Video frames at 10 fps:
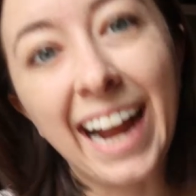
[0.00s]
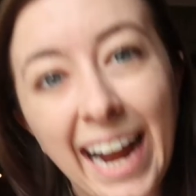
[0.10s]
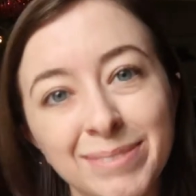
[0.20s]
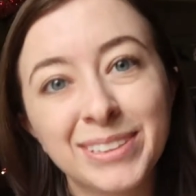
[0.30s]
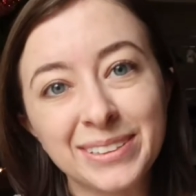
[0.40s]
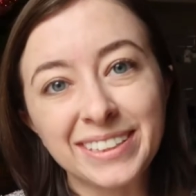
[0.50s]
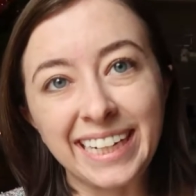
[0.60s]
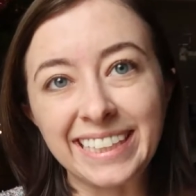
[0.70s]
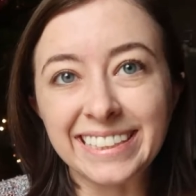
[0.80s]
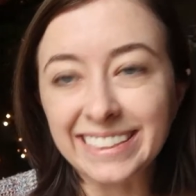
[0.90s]
I'm so
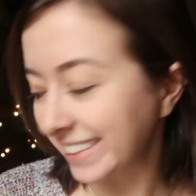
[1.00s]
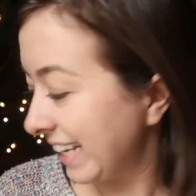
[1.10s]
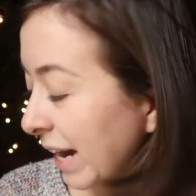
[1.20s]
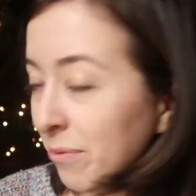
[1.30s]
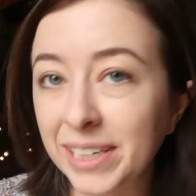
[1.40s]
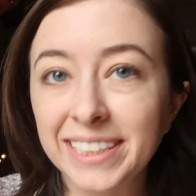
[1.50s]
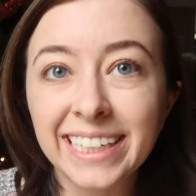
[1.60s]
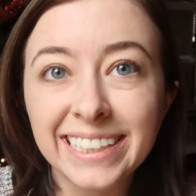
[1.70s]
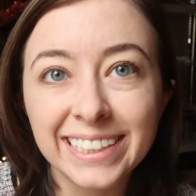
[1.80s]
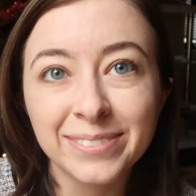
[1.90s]
excited. I wanted to
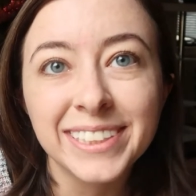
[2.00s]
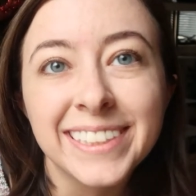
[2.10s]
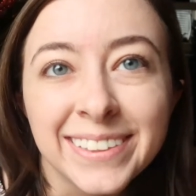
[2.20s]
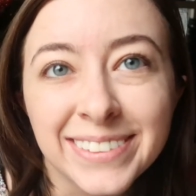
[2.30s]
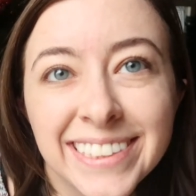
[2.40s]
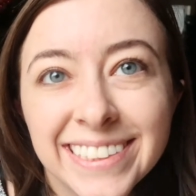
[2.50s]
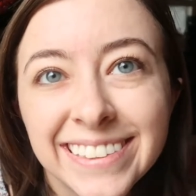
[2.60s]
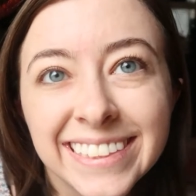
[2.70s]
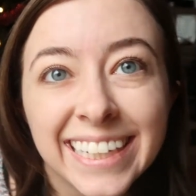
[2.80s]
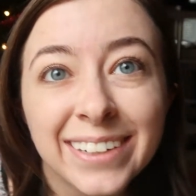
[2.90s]
like get really close to you
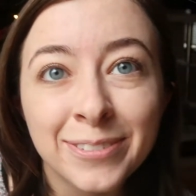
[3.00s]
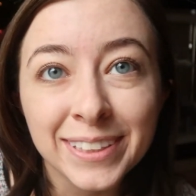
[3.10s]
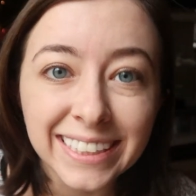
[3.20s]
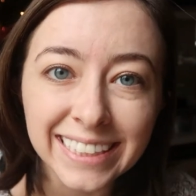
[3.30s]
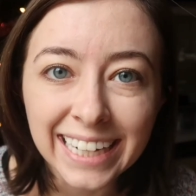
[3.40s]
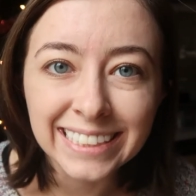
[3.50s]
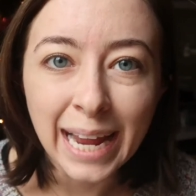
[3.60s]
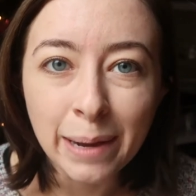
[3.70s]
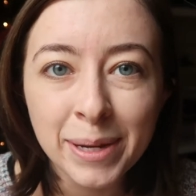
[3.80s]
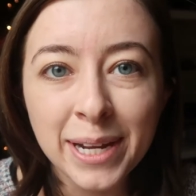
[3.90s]
for this last
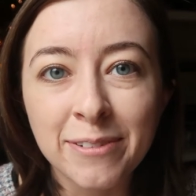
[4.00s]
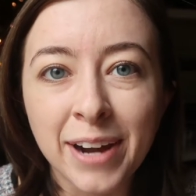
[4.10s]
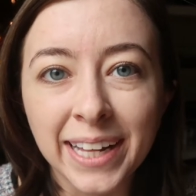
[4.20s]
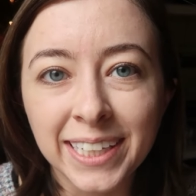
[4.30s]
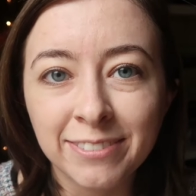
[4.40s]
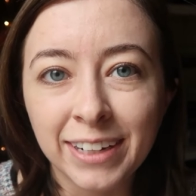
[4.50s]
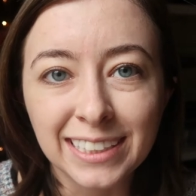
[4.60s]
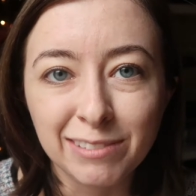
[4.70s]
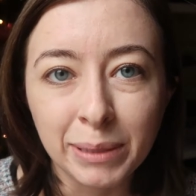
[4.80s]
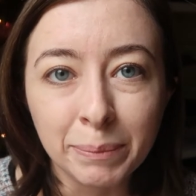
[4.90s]
habit of highly
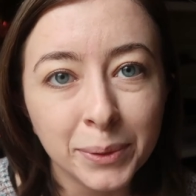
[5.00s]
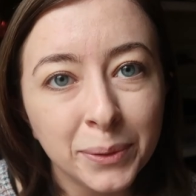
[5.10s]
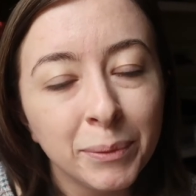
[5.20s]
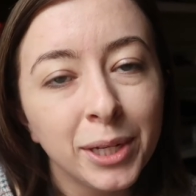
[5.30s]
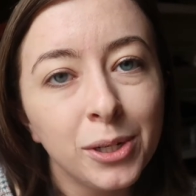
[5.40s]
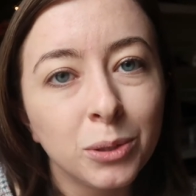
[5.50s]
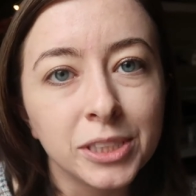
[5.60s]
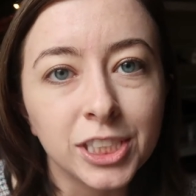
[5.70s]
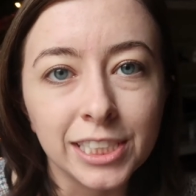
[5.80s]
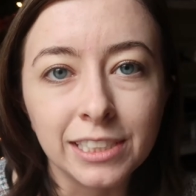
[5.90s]
effective people,
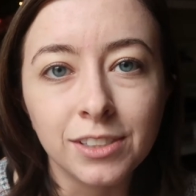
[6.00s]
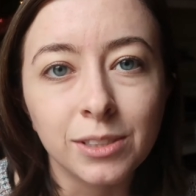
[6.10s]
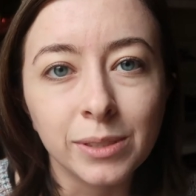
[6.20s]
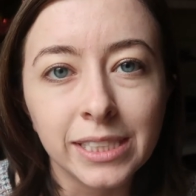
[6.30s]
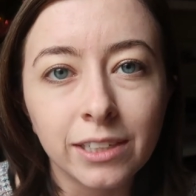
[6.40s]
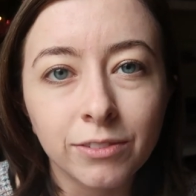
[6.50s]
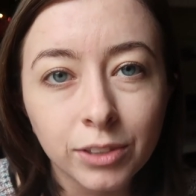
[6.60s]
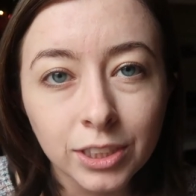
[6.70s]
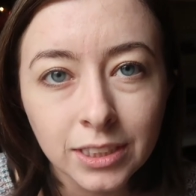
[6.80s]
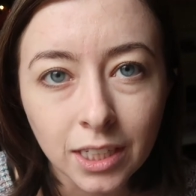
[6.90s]
which is to seek
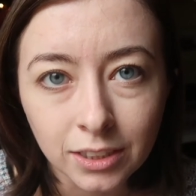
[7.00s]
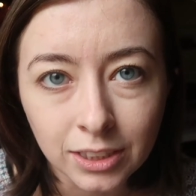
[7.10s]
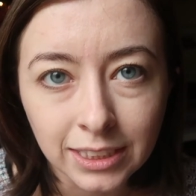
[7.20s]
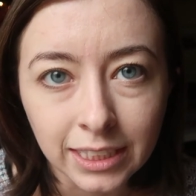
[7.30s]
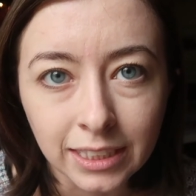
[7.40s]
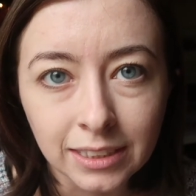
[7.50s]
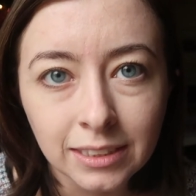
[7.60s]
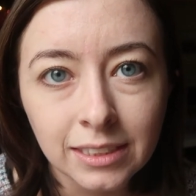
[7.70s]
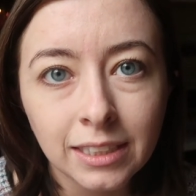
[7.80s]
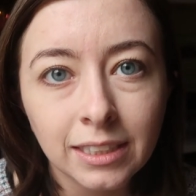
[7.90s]
first to
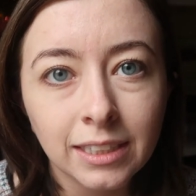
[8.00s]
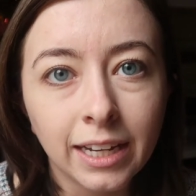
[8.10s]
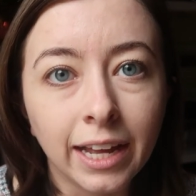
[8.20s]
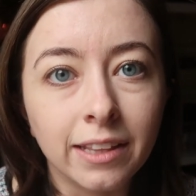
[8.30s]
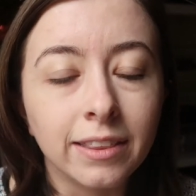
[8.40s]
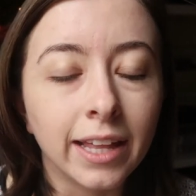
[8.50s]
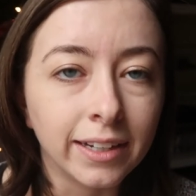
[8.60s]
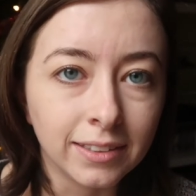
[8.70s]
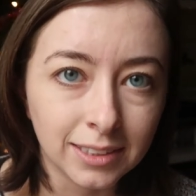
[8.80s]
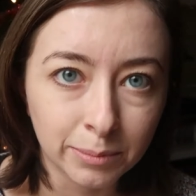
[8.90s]
understand and
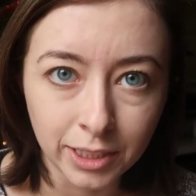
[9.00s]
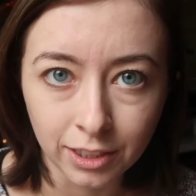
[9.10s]
then to be